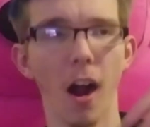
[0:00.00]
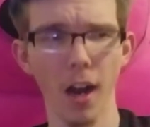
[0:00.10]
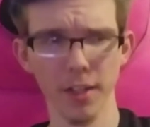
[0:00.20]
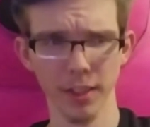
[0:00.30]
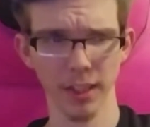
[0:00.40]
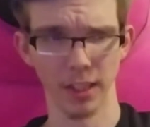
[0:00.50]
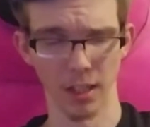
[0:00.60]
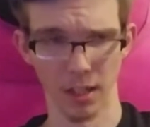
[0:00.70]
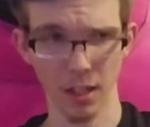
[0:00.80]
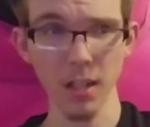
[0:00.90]

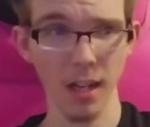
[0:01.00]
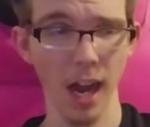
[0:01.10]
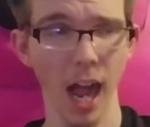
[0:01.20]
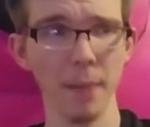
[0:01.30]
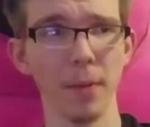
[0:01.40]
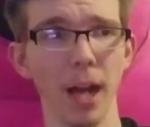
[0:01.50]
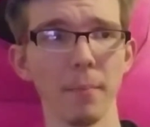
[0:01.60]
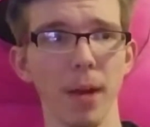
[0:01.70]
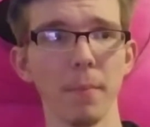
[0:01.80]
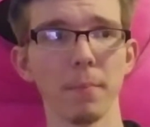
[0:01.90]
Honestly,
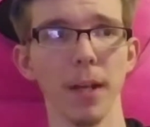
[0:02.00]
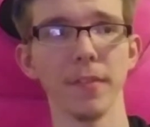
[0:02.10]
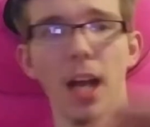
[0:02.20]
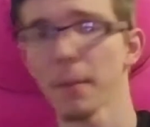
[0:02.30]
my